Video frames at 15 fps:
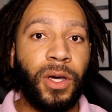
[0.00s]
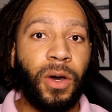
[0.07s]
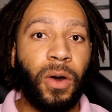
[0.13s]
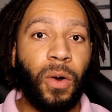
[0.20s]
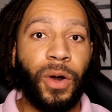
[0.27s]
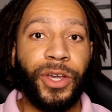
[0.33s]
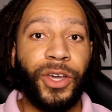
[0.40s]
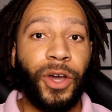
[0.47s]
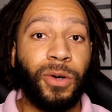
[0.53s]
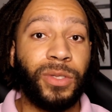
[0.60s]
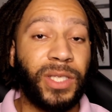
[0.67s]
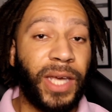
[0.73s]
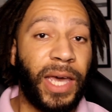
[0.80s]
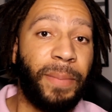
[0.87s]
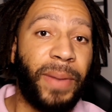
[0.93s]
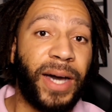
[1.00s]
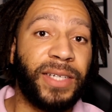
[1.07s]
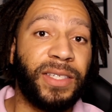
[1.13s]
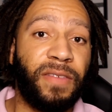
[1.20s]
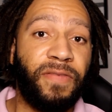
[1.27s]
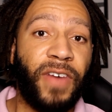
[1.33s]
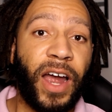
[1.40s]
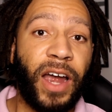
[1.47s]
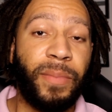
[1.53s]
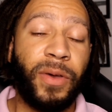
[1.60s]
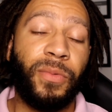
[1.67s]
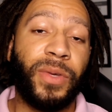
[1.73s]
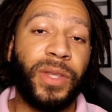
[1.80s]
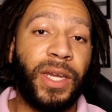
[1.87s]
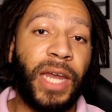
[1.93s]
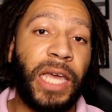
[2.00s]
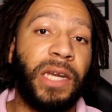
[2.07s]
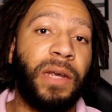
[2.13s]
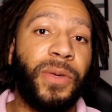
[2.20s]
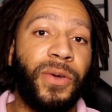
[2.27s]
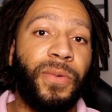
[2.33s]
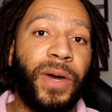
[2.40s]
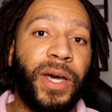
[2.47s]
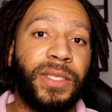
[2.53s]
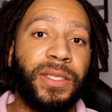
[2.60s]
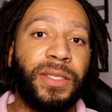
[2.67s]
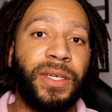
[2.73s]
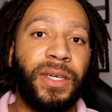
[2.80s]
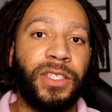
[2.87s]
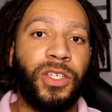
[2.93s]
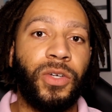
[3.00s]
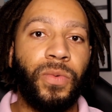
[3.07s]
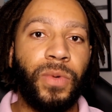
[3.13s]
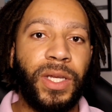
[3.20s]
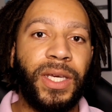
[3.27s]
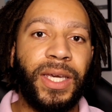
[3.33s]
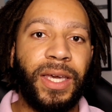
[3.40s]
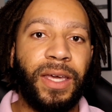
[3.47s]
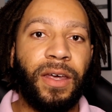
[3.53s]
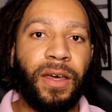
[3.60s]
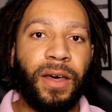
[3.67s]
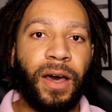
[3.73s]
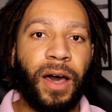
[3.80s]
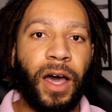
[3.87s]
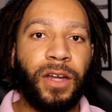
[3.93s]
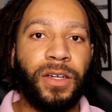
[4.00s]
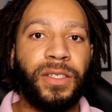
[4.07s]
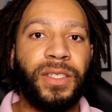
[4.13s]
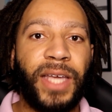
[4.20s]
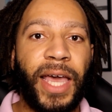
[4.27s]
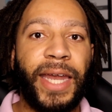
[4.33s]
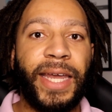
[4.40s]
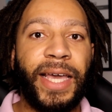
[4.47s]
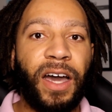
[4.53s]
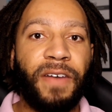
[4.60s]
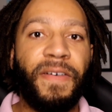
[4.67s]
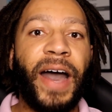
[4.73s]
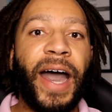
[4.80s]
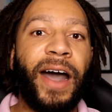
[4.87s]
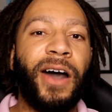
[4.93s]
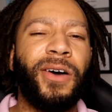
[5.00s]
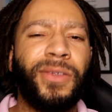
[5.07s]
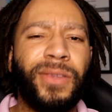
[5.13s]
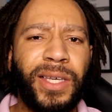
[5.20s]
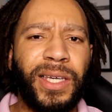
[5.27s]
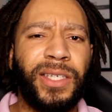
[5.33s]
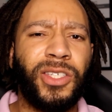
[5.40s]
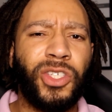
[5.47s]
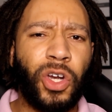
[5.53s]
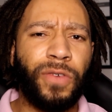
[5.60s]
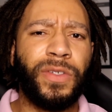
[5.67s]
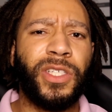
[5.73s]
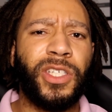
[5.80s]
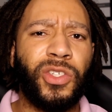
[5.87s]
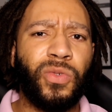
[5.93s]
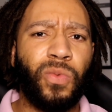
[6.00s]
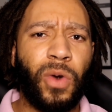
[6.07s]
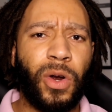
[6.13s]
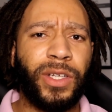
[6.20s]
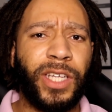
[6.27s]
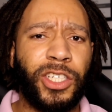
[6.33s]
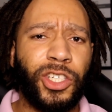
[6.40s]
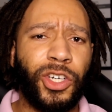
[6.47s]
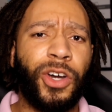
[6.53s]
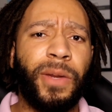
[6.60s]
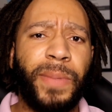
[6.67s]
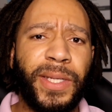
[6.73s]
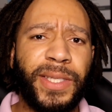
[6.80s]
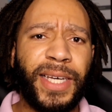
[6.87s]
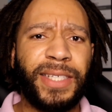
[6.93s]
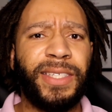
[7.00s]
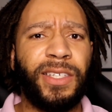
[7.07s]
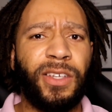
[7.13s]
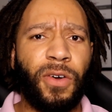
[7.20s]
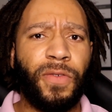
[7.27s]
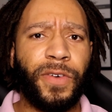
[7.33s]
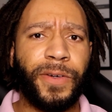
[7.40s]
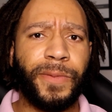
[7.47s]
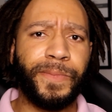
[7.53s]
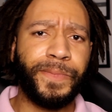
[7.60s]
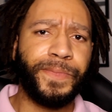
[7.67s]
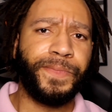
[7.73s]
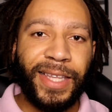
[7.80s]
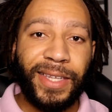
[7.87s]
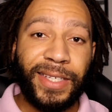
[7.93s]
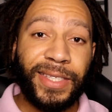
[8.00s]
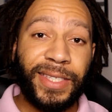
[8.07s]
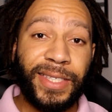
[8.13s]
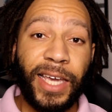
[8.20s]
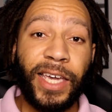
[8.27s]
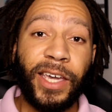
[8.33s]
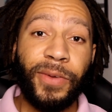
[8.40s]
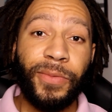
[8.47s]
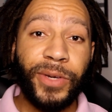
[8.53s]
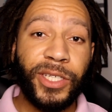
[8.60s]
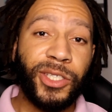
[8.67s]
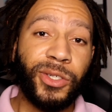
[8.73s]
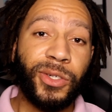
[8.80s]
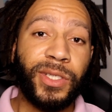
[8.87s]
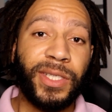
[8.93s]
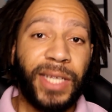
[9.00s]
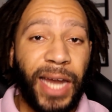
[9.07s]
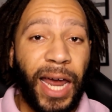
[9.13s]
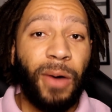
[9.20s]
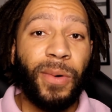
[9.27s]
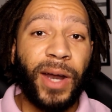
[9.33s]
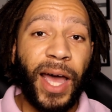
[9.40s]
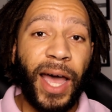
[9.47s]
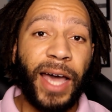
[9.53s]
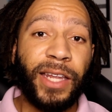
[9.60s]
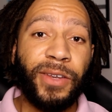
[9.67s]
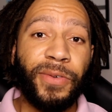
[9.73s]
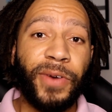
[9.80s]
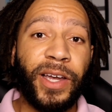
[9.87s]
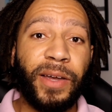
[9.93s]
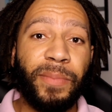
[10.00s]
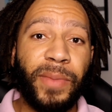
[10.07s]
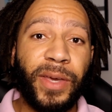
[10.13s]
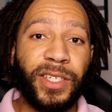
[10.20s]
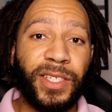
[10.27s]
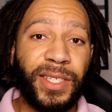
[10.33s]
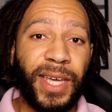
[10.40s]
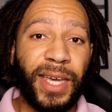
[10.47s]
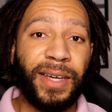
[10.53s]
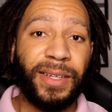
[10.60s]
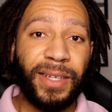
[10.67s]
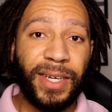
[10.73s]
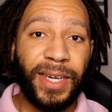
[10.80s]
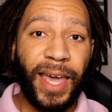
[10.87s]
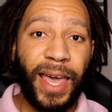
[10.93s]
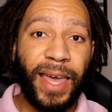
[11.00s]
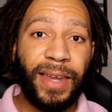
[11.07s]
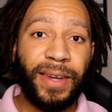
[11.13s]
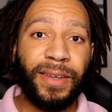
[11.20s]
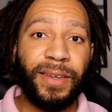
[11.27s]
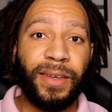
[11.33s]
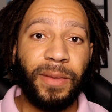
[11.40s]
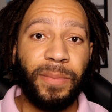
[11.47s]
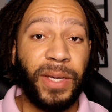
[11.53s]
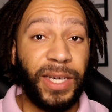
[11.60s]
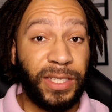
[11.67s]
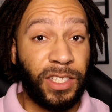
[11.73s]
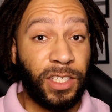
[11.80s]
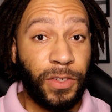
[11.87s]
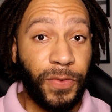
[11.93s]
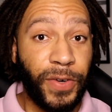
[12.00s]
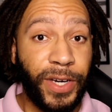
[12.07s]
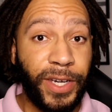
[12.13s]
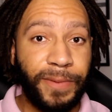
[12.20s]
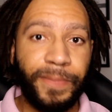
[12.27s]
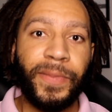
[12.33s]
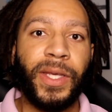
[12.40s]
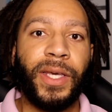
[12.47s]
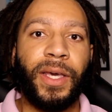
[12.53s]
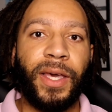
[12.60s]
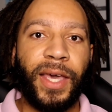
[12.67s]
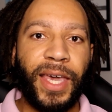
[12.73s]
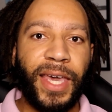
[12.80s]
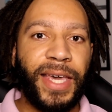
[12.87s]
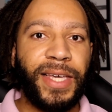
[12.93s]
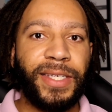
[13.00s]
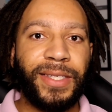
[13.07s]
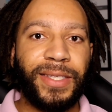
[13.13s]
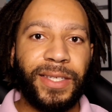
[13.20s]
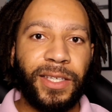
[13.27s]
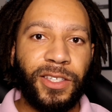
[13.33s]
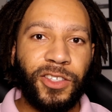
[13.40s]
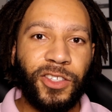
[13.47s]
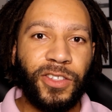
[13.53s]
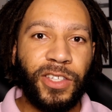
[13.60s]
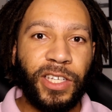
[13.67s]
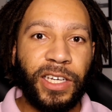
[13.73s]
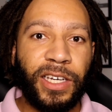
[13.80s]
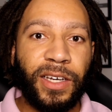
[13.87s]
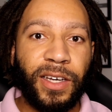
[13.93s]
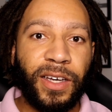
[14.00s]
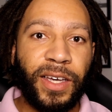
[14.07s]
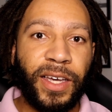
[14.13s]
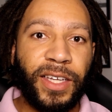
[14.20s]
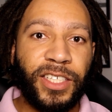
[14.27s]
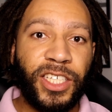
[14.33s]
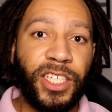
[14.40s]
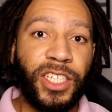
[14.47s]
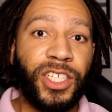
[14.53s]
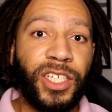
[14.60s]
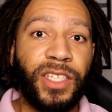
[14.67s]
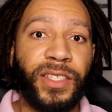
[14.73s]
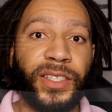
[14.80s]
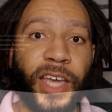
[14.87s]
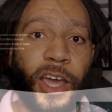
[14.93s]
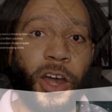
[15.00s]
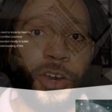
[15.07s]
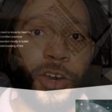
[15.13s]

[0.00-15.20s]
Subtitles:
or your own sandboxed environment within AWS to really get an understanding of how these services work that you're going to be tested over. The second resource that I would highly recommend you take a look at, because it's free, is the cheat sheets that are